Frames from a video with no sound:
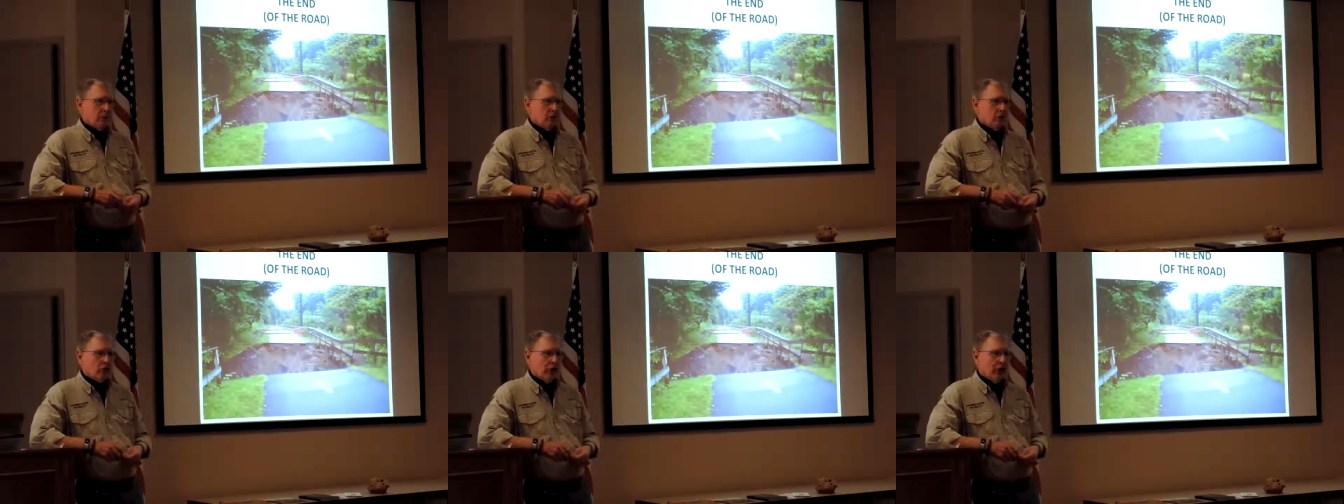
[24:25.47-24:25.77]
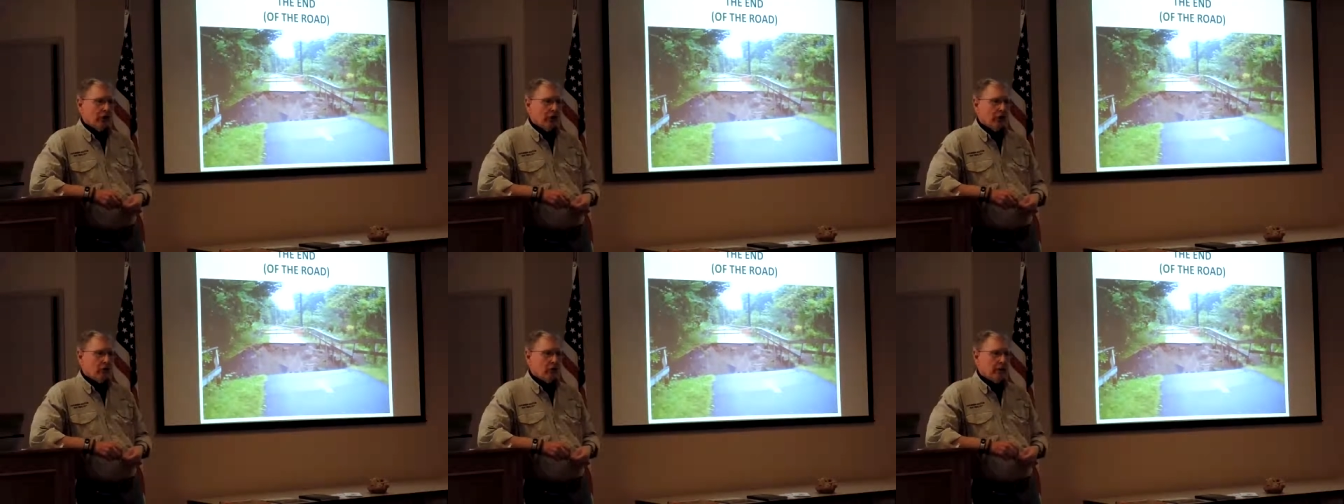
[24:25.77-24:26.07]
you know,
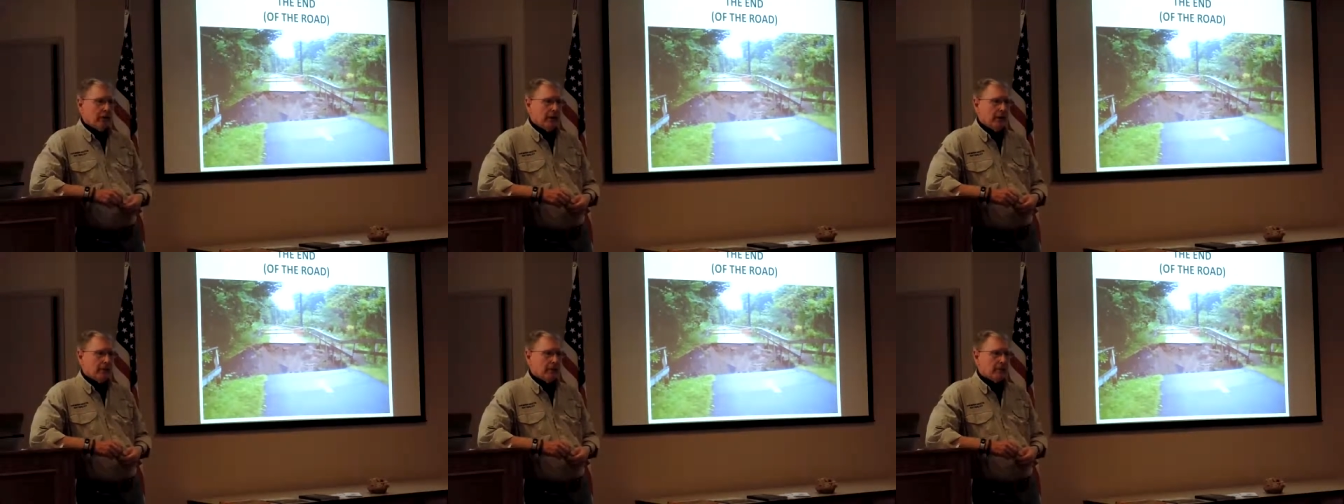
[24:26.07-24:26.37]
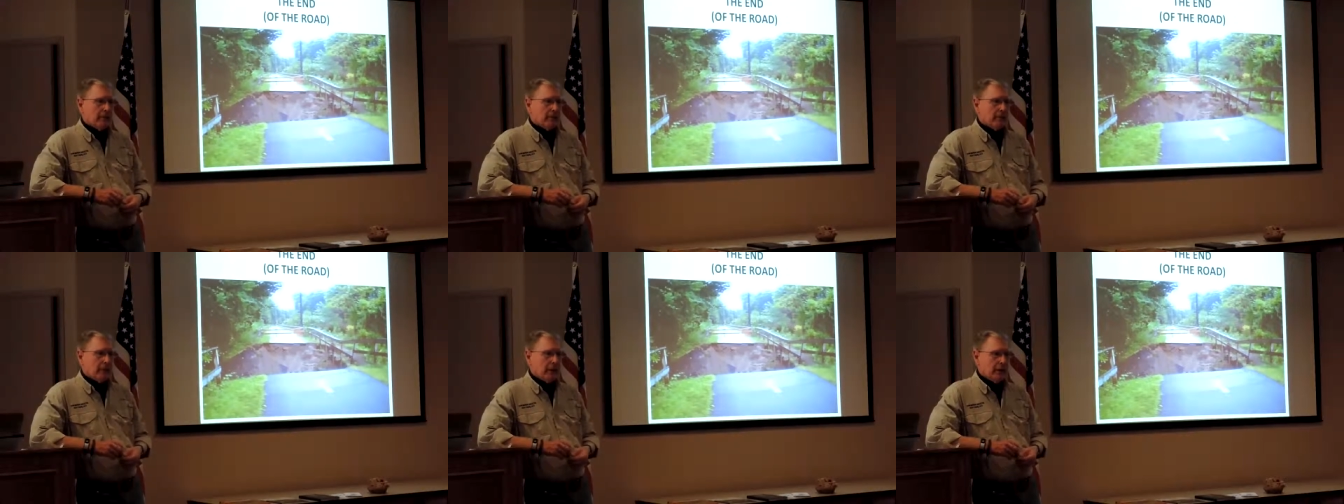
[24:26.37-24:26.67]
draining away
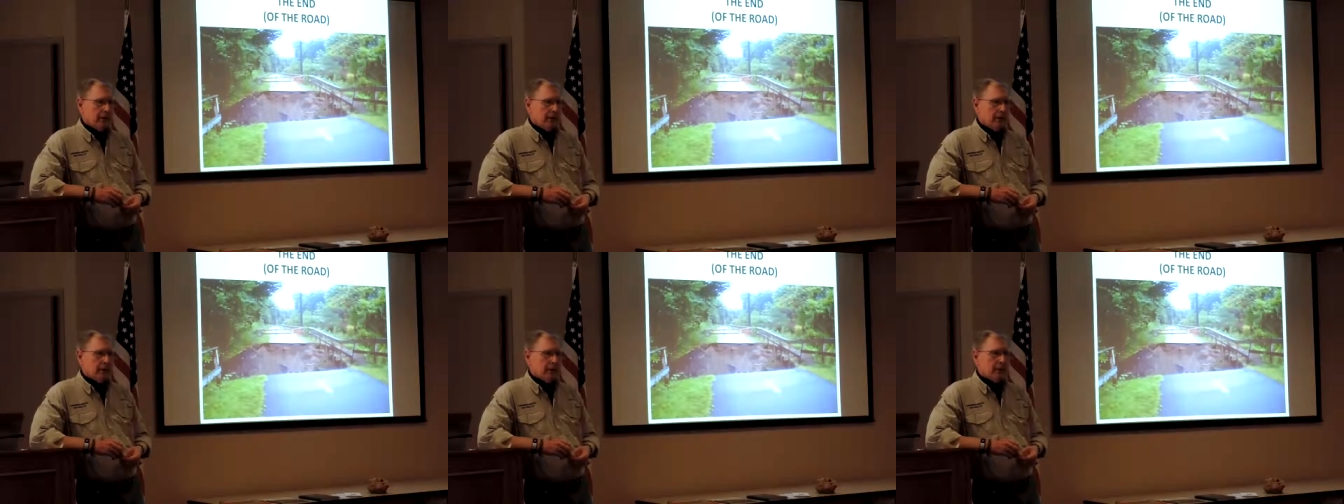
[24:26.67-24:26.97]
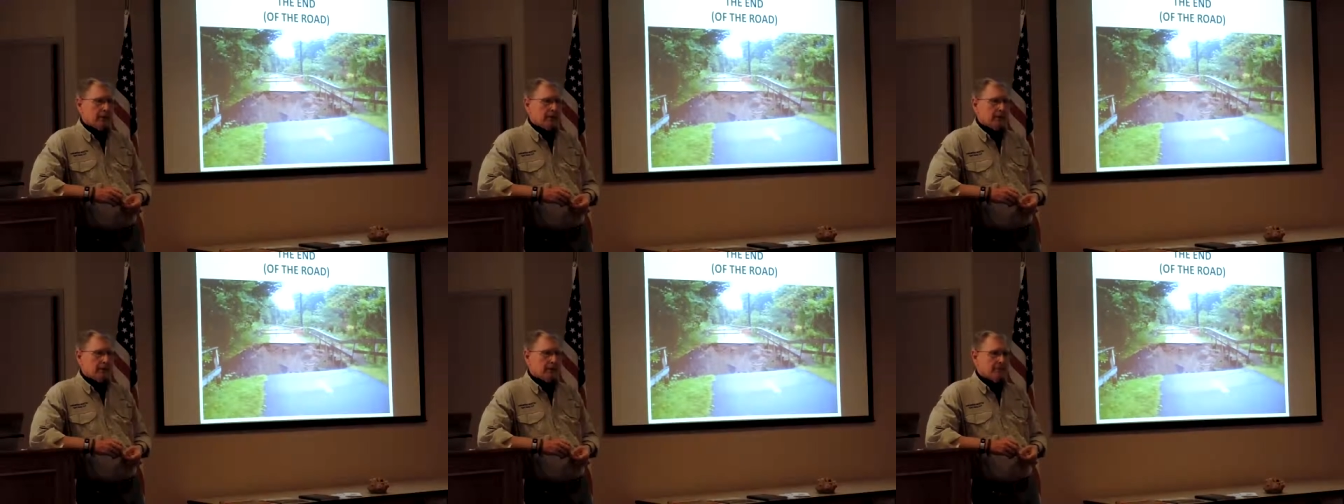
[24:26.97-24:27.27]
like
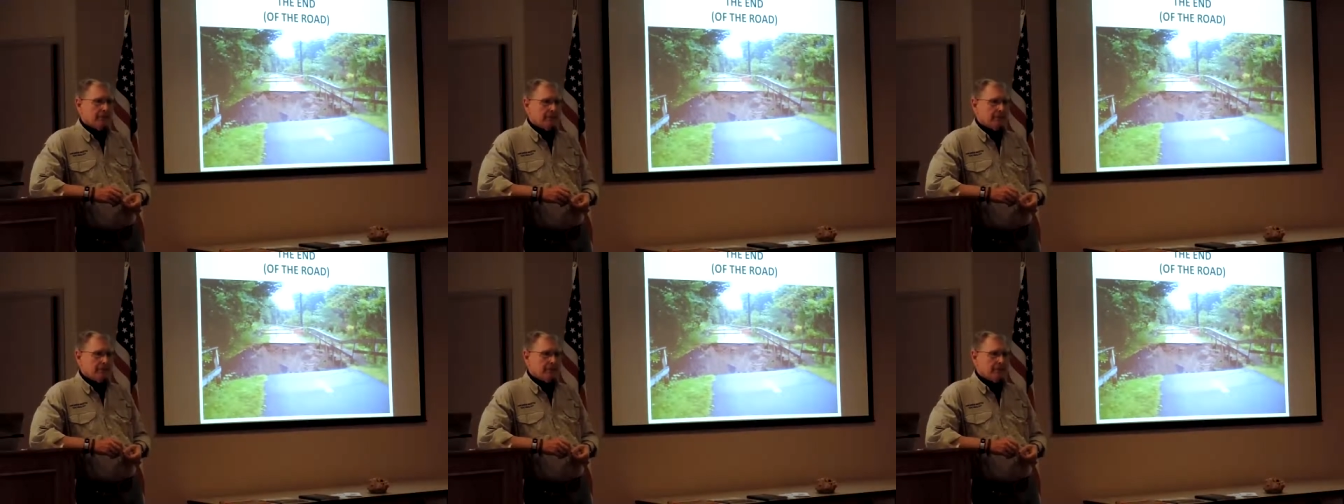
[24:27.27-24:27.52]
that.